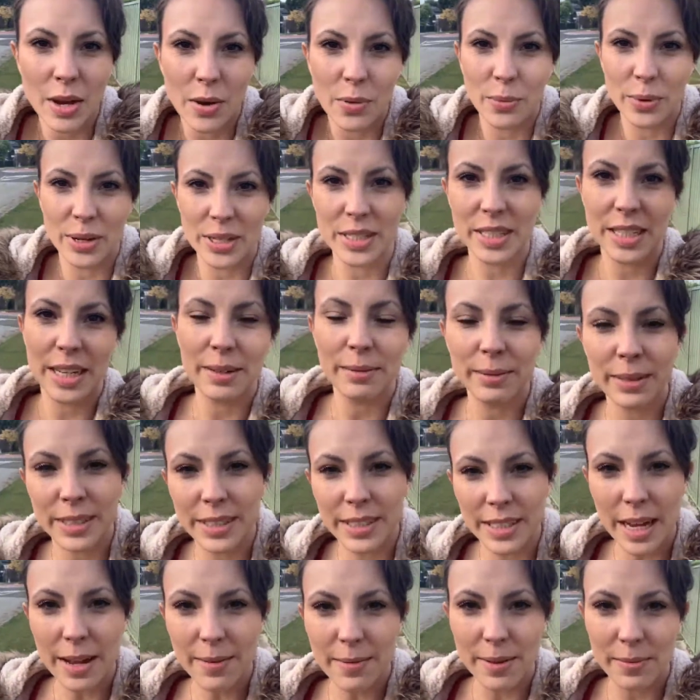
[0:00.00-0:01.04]
What's up,
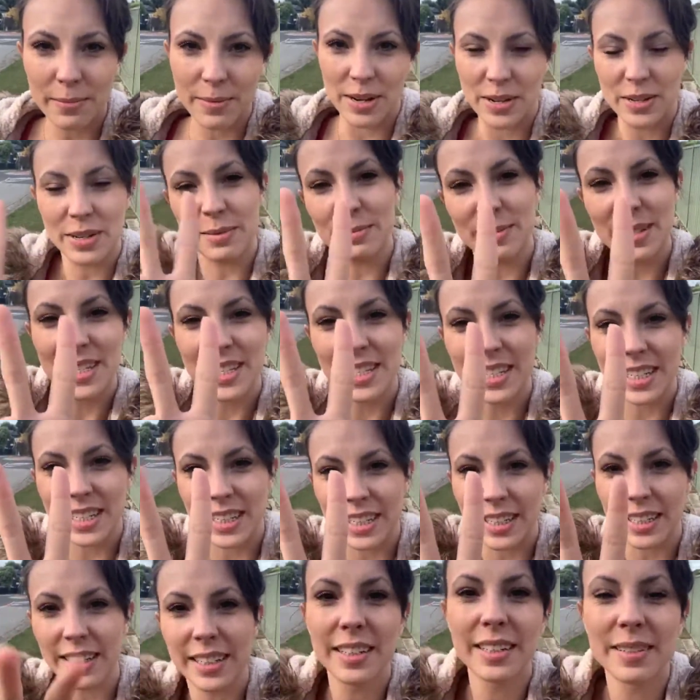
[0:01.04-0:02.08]
what's up, and welcome to Stick
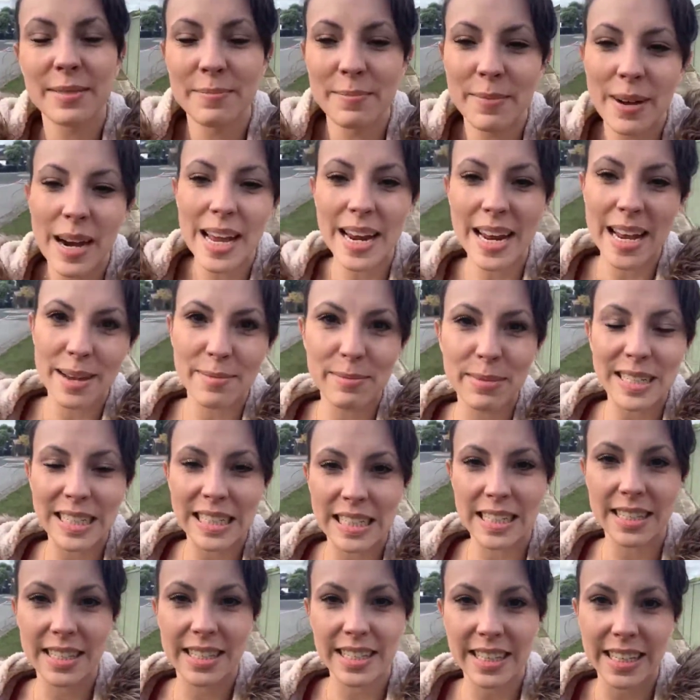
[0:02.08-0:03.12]
It. My name is
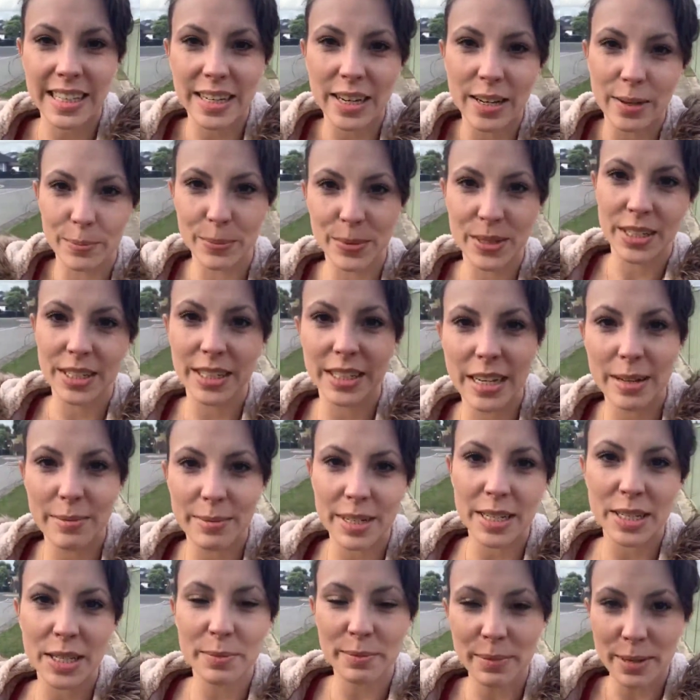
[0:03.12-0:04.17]
Lindsey Leigh Hobson and I'm an
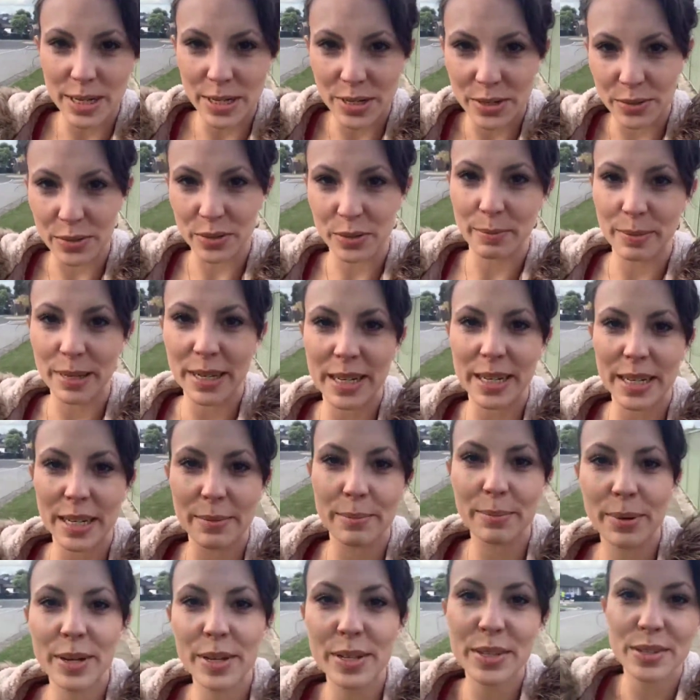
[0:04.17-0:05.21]
inspirational speaker and
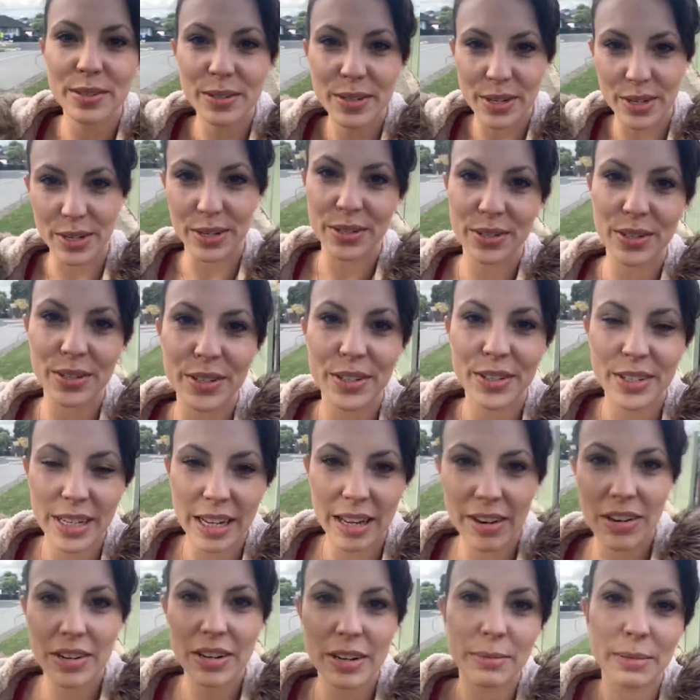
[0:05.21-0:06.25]
personal coach who
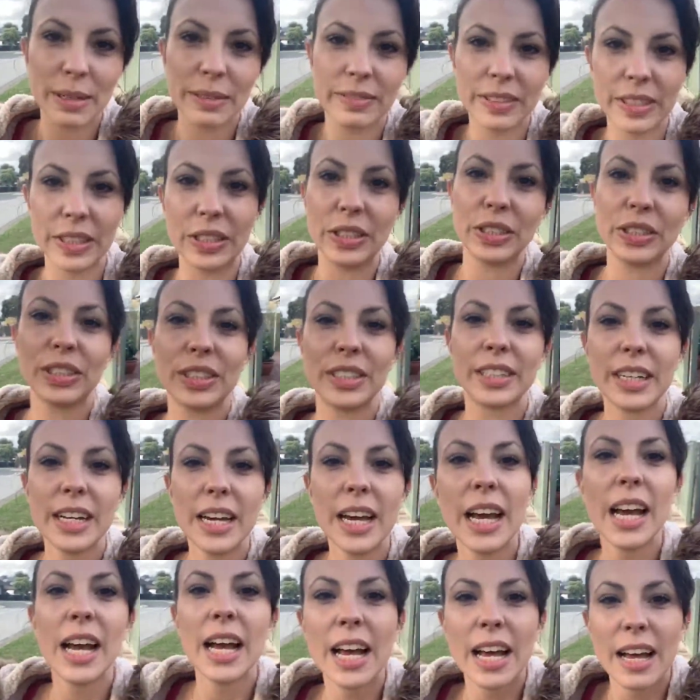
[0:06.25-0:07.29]
started a revolution
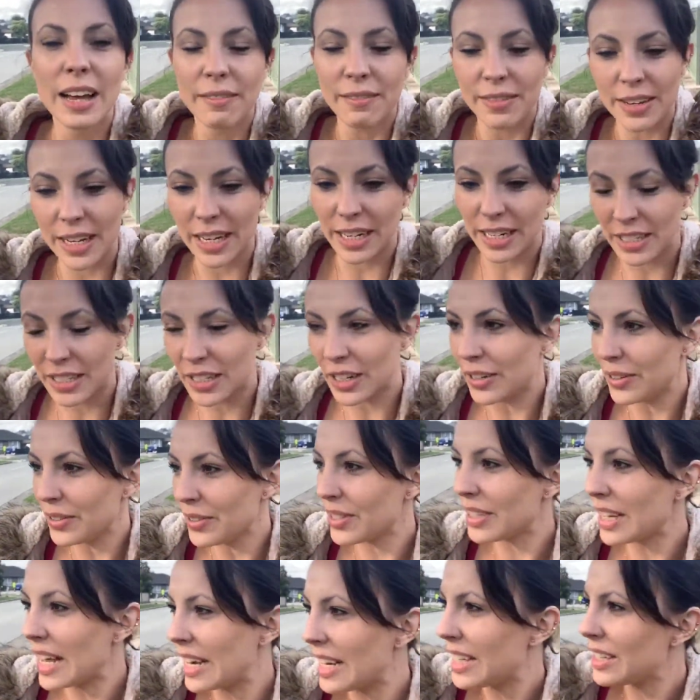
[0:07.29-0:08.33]
for young
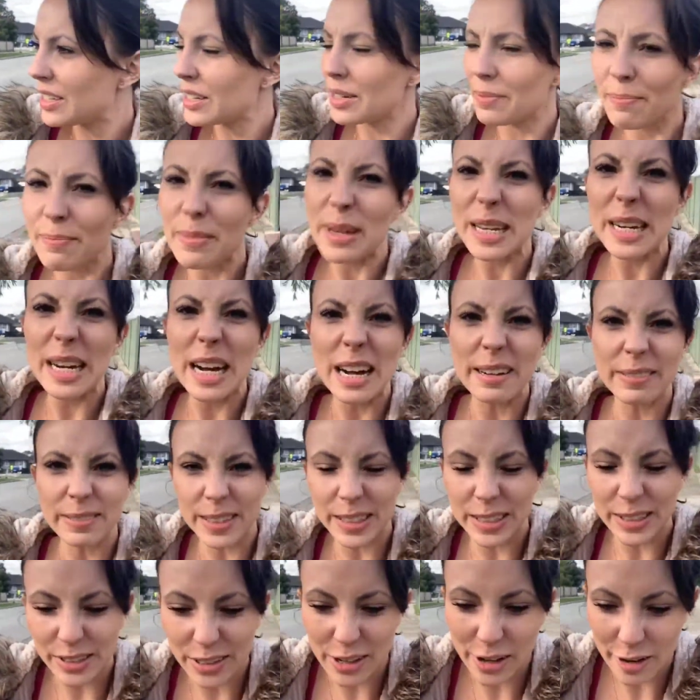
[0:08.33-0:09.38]
adults. And it's sort of
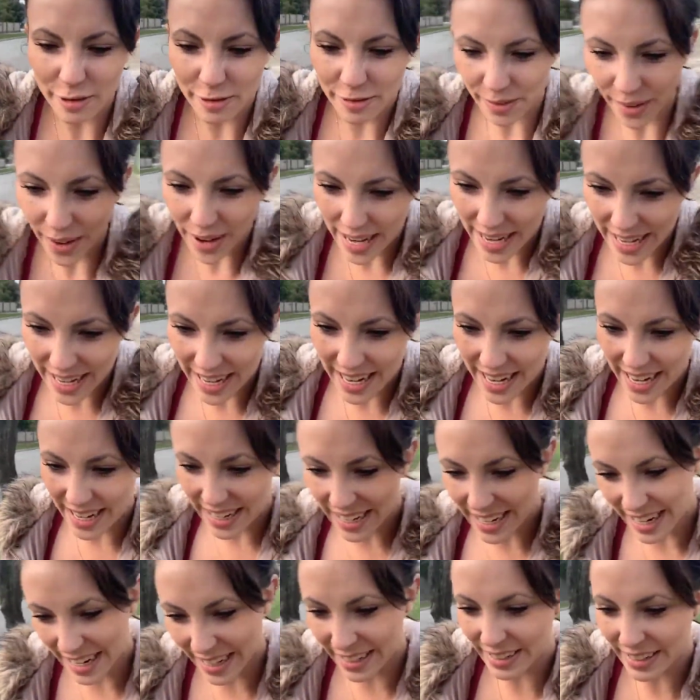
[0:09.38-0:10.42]
mid-afternoon on a Friday,
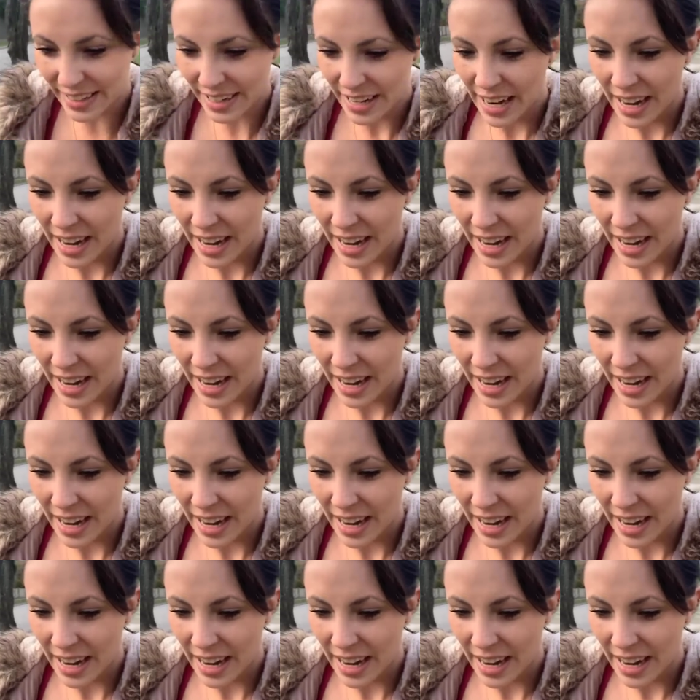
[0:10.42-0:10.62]
and